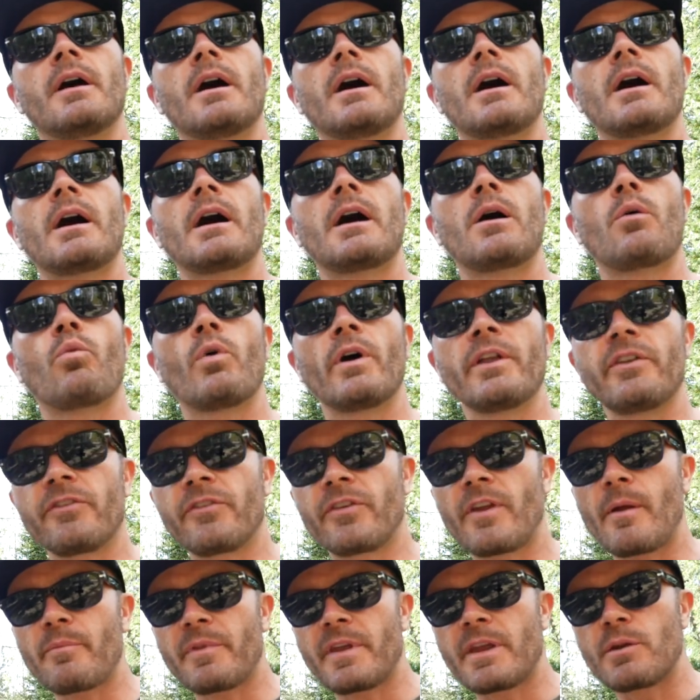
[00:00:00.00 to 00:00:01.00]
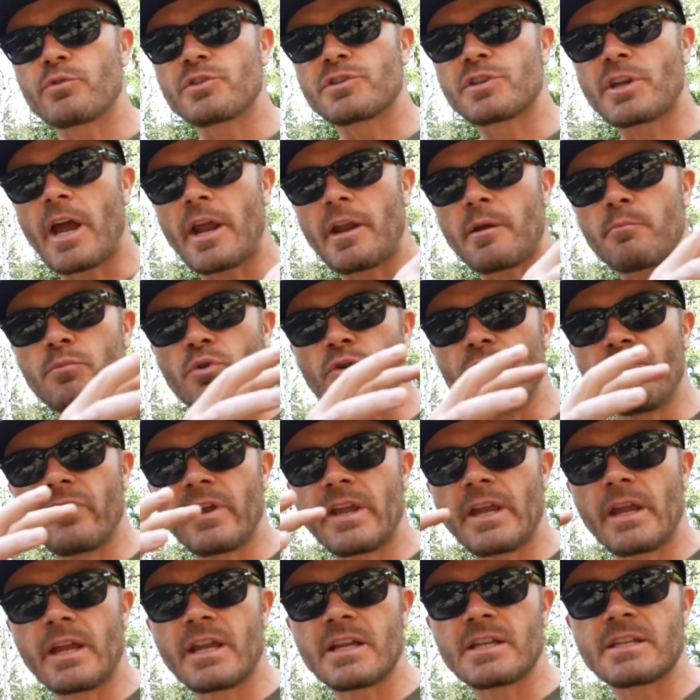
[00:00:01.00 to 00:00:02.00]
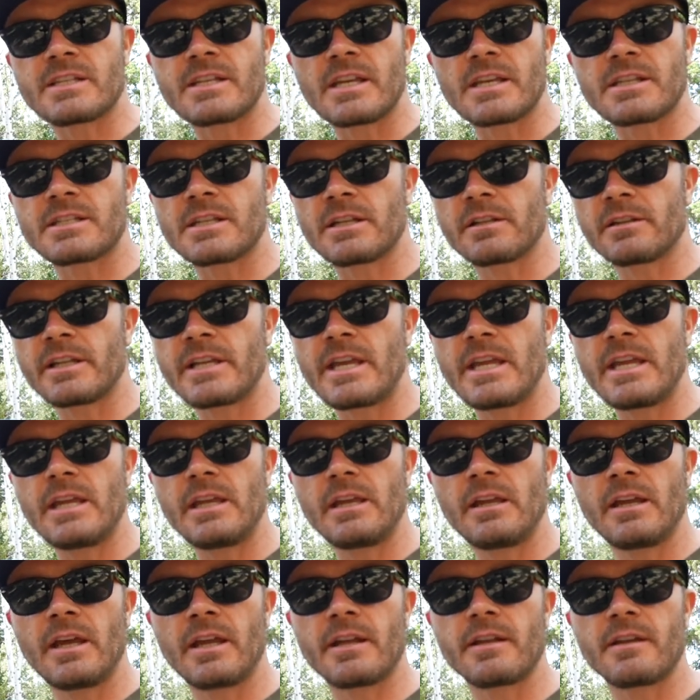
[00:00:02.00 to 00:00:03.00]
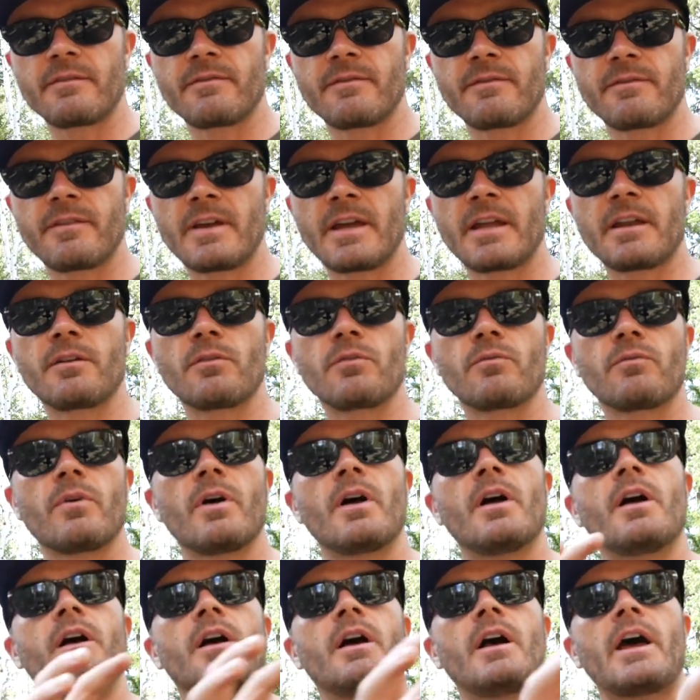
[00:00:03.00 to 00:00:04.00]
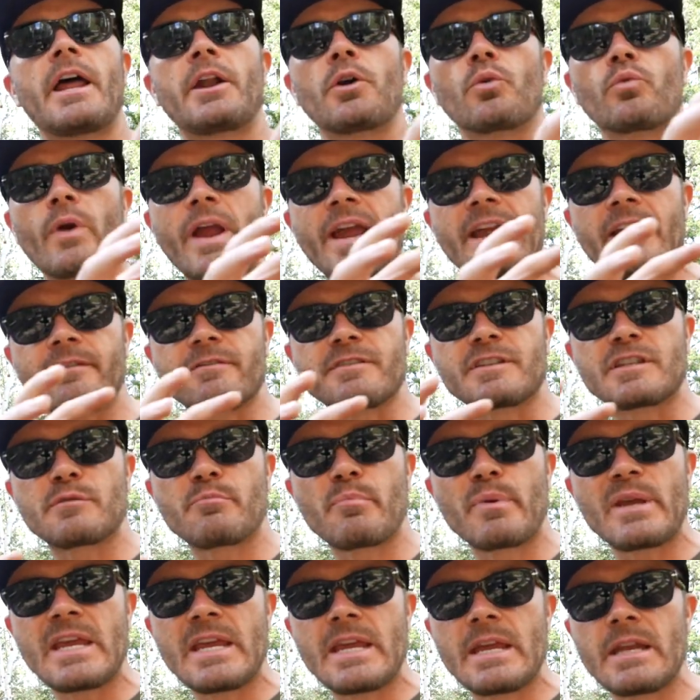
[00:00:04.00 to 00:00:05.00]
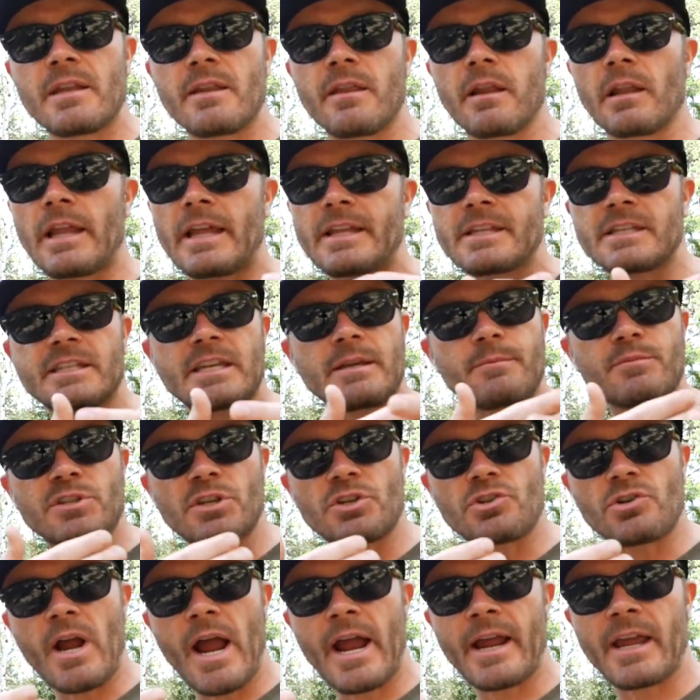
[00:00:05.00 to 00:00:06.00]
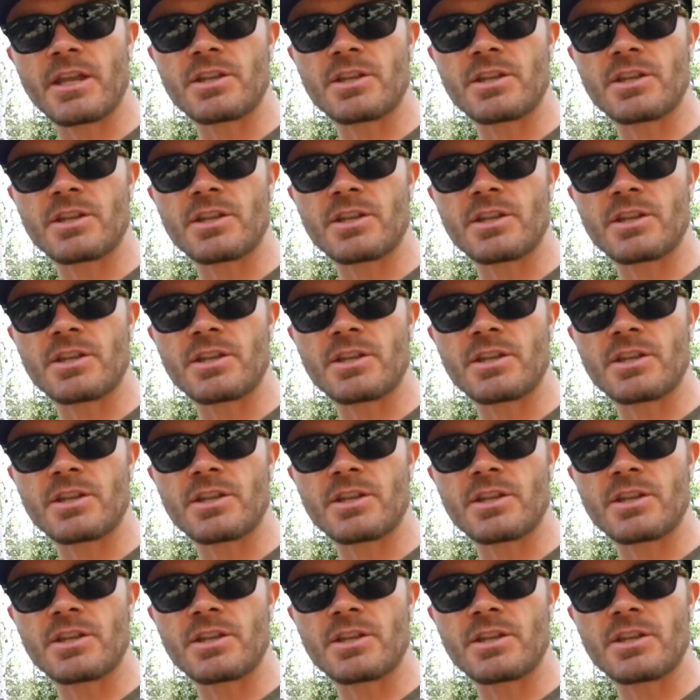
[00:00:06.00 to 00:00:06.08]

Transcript: Uh, once something was kind of moving consistently at a at a at a rate of speed, the lens seems to track